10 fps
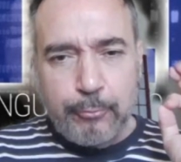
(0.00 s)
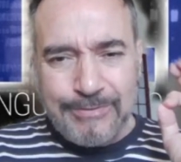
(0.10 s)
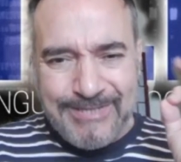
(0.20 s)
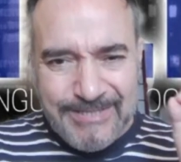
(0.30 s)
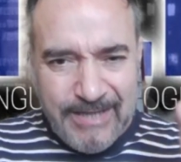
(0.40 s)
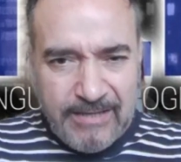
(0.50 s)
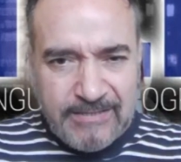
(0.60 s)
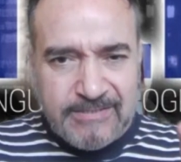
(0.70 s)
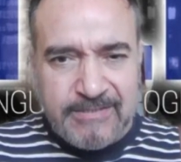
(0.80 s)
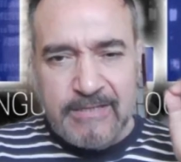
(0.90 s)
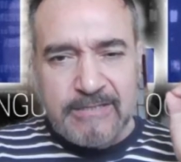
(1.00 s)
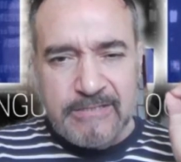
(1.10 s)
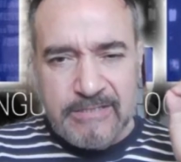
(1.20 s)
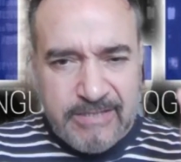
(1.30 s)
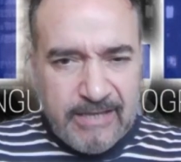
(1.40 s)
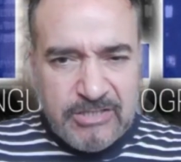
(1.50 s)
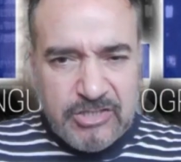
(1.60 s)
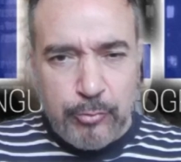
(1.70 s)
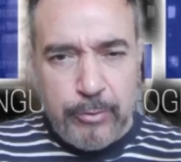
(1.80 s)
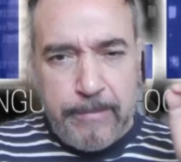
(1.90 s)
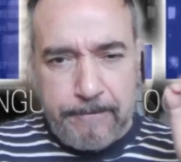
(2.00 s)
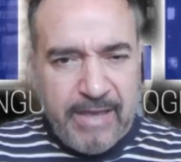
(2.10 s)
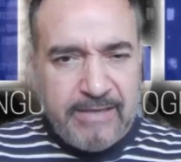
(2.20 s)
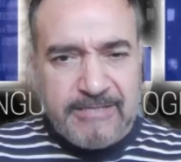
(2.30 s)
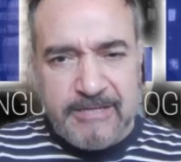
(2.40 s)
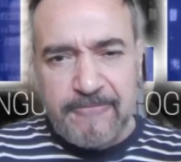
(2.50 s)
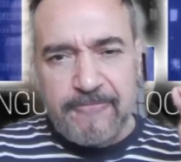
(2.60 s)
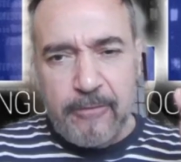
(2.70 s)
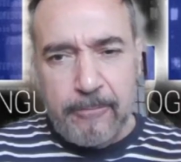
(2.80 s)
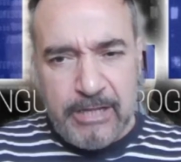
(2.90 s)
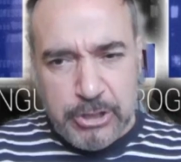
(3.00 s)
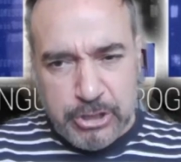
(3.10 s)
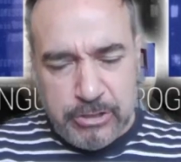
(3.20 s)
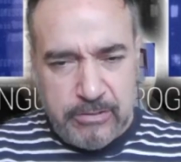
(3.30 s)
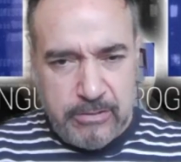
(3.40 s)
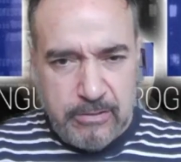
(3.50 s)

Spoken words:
precise sensory based information